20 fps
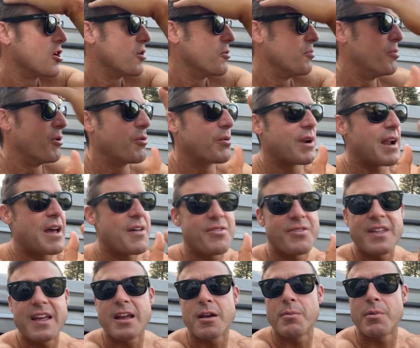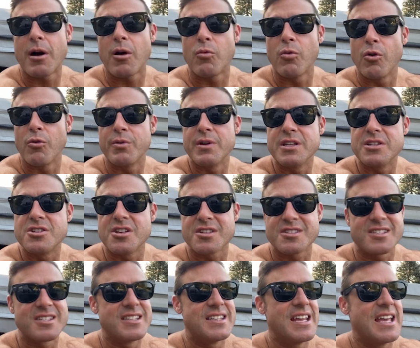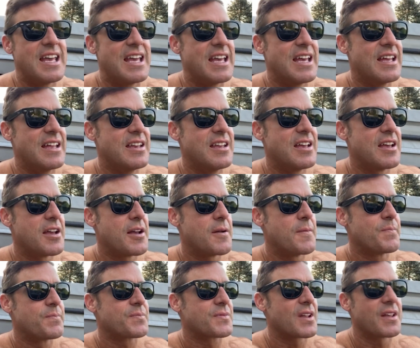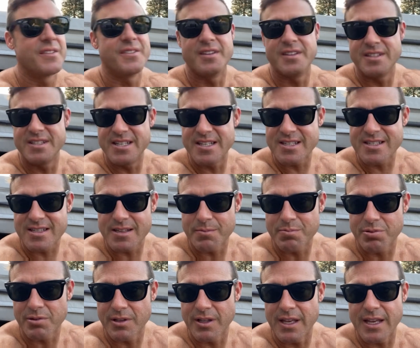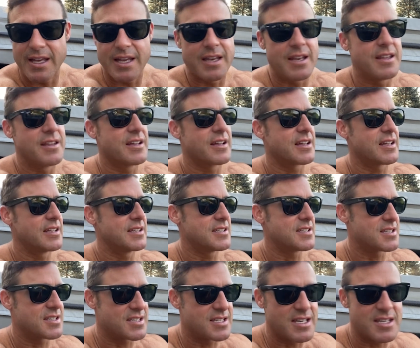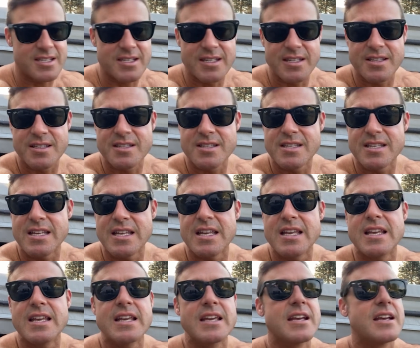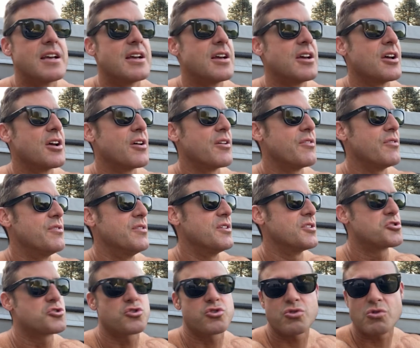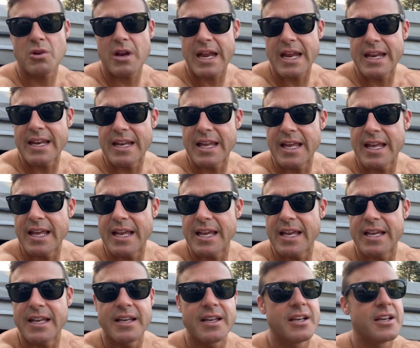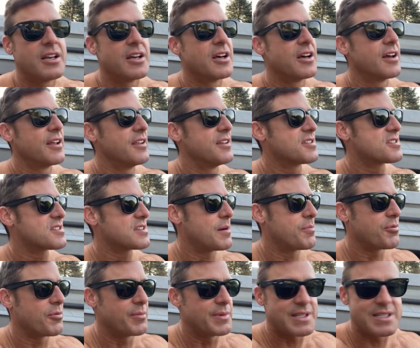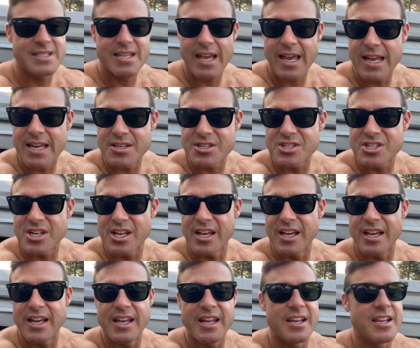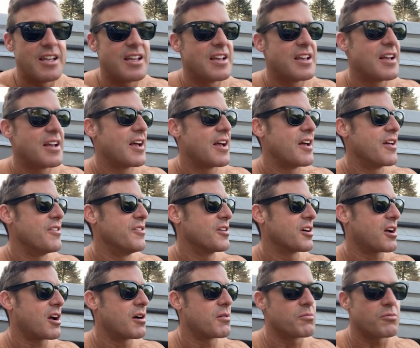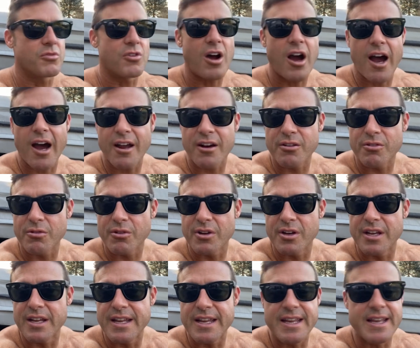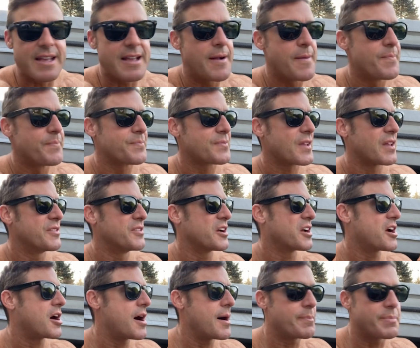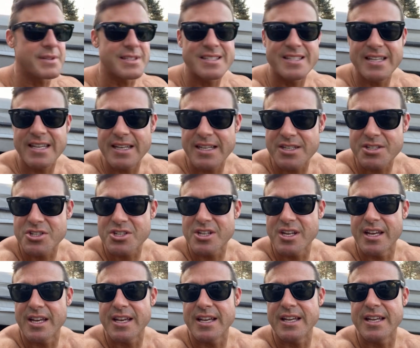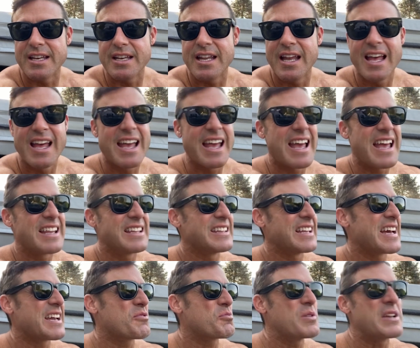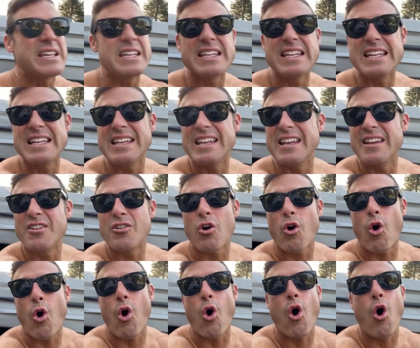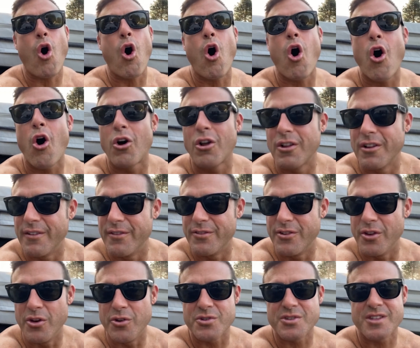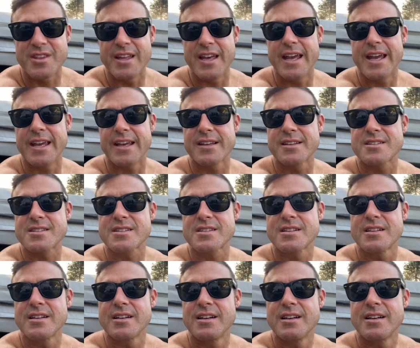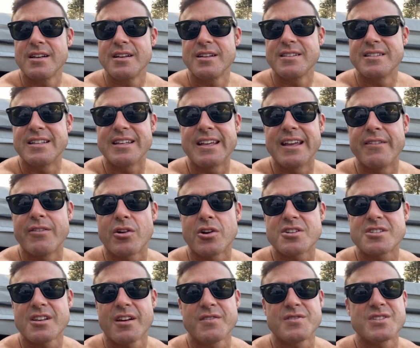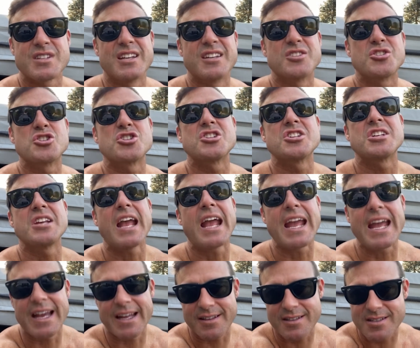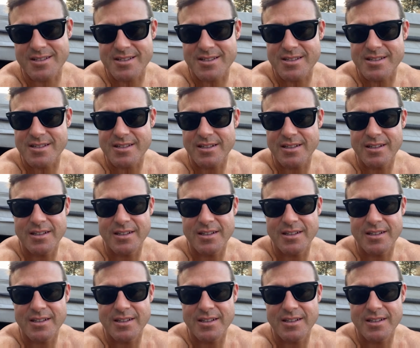But when I think about what we just did, the discipline, the consistency, the training, the supplementation, the camaraderie, the competition, like we needed all of those things to give ourselves a chance